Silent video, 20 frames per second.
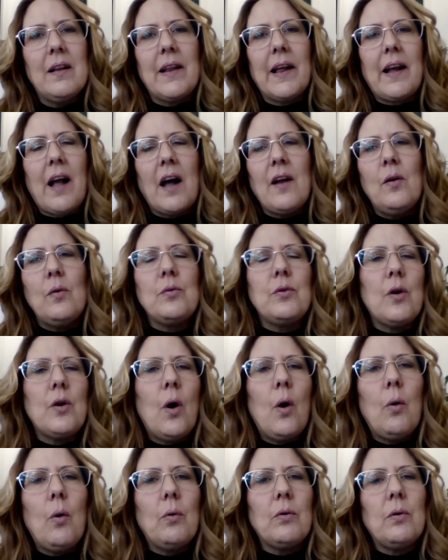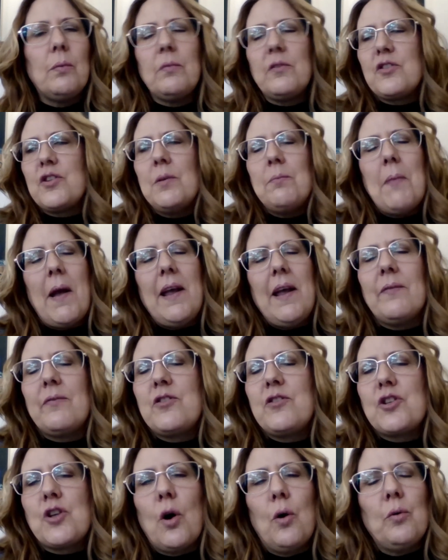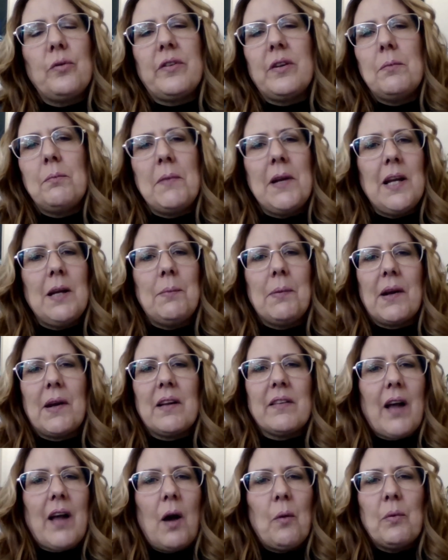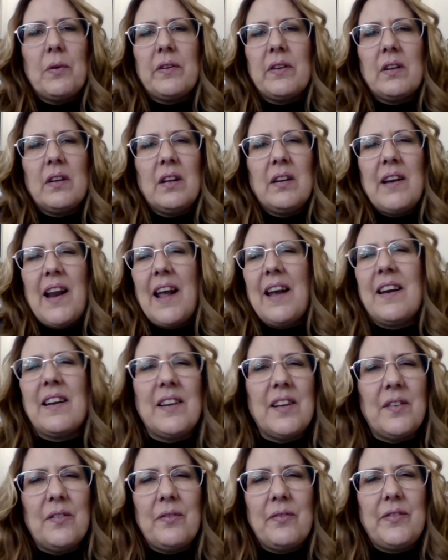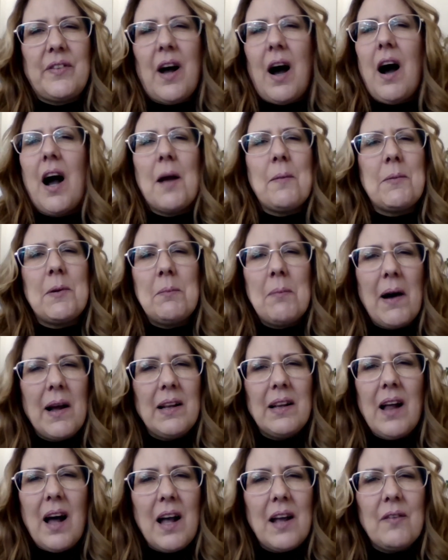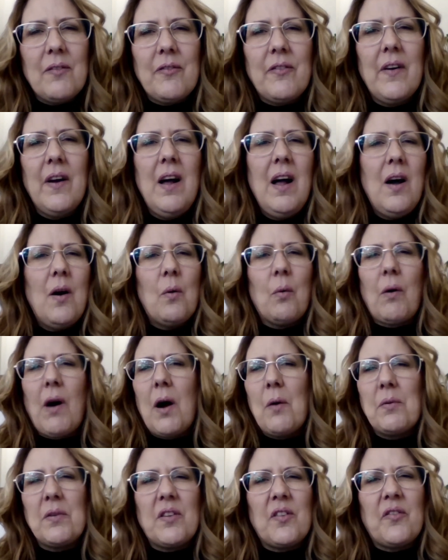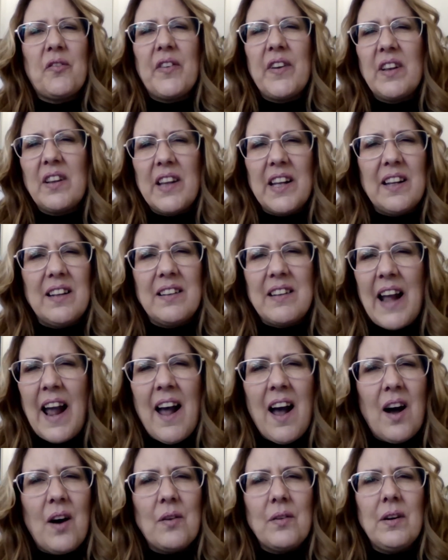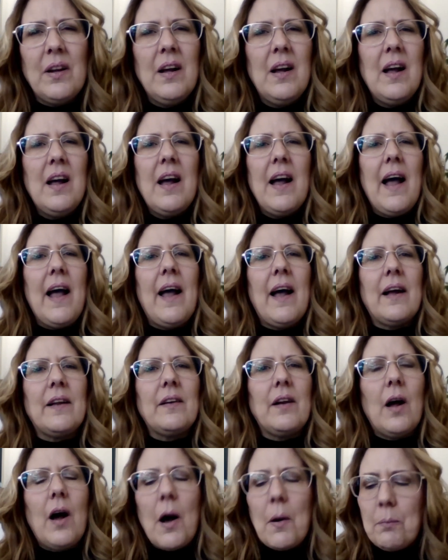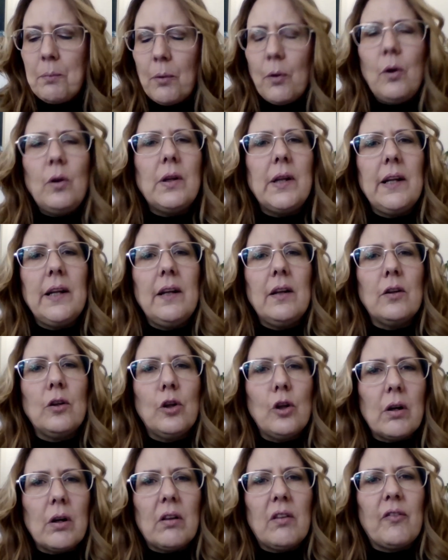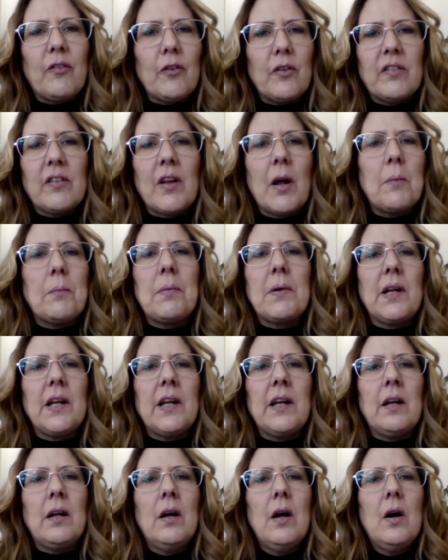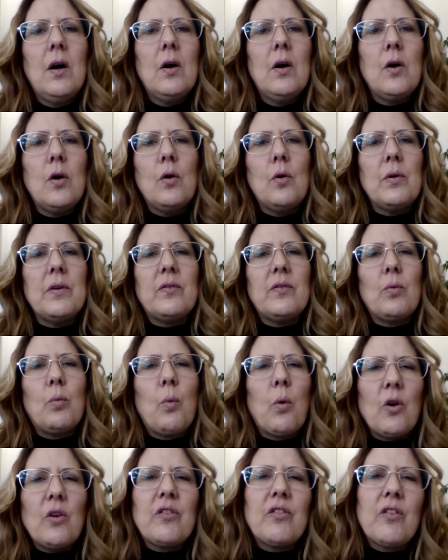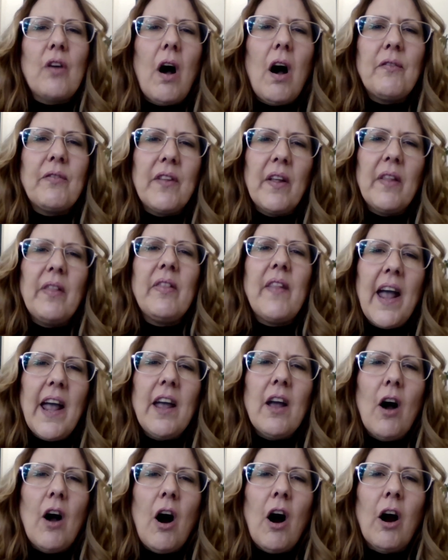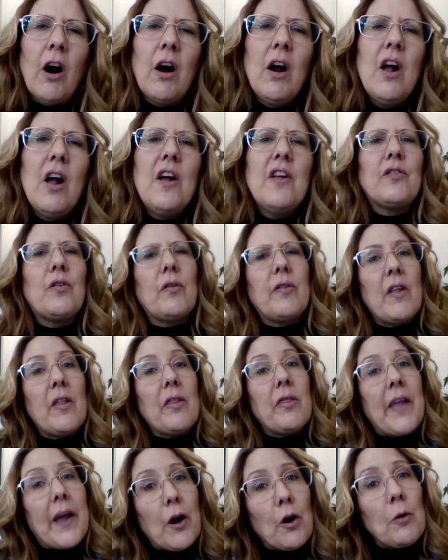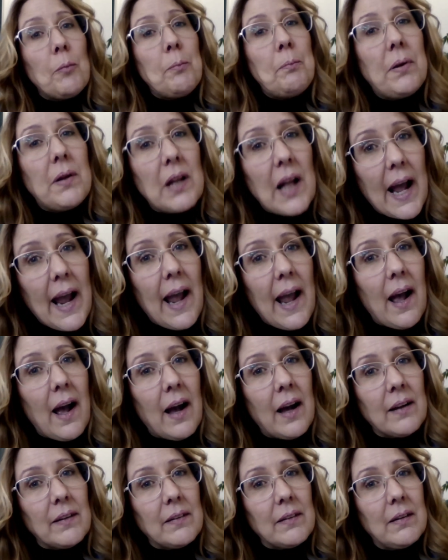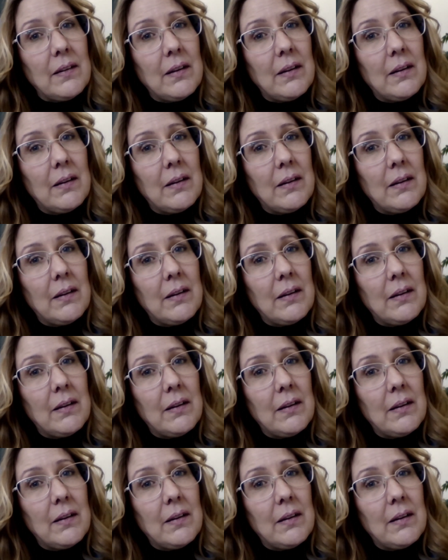Like, I don't know. She may have chosen me because I was in a negative time in my life where I was feeling down. And a bully looks for somebody who is worse off than they are so that their plan